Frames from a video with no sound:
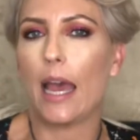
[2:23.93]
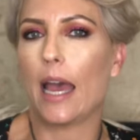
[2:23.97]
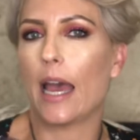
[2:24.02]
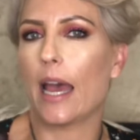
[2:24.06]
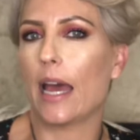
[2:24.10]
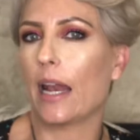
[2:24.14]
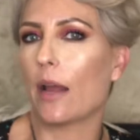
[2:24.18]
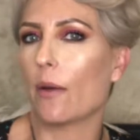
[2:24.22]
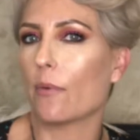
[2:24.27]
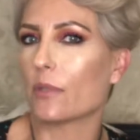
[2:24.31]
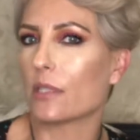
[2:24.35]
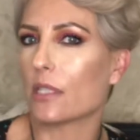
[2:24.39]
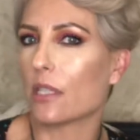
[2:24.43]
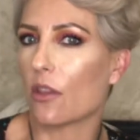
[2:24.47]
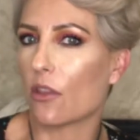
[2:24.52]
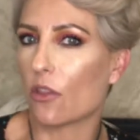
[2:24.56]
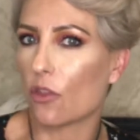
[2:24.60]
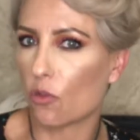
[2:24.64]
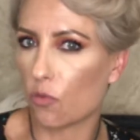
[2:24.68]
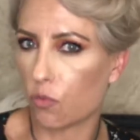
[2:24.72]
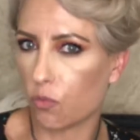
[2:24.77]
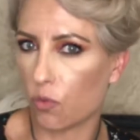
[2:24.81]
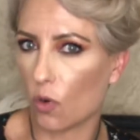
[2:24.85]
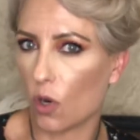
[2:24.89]
and I was
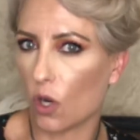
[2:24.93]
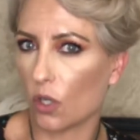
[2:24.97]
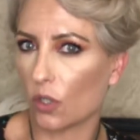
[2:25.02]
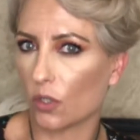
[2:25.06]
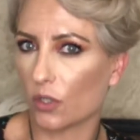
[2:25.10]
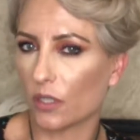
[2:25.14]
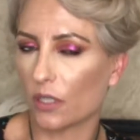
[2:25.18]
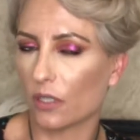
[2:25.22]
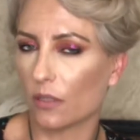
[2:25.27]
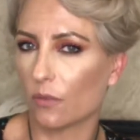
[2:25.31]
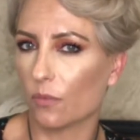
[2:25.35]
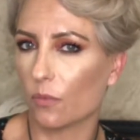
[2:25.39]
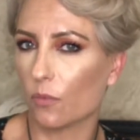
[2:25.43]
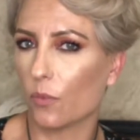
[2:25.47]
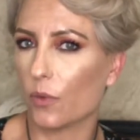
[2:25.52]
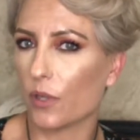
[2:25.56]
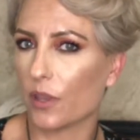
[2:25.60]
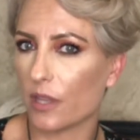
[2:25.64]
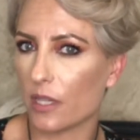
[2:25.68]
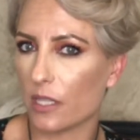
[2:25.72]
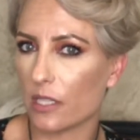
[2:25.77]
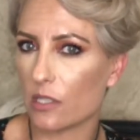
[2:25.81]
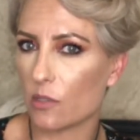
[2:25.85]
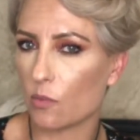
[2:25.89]
enthralled
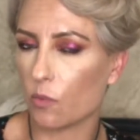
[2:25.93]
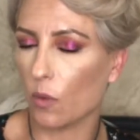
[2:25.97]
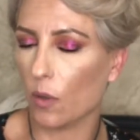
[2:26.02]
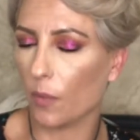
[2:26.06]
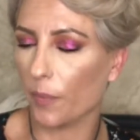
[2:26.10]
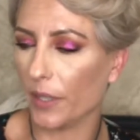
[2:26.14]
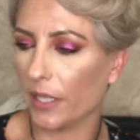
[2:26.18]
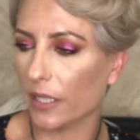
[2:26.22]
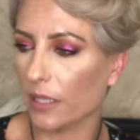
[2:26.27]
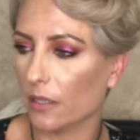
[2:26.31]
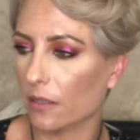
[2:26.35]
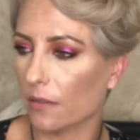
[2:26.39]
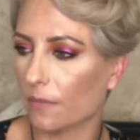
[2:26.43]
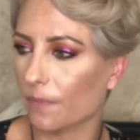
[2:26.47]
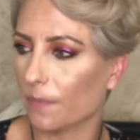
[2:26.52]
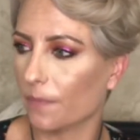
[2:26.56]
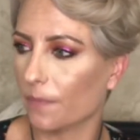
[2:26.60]
with this woman.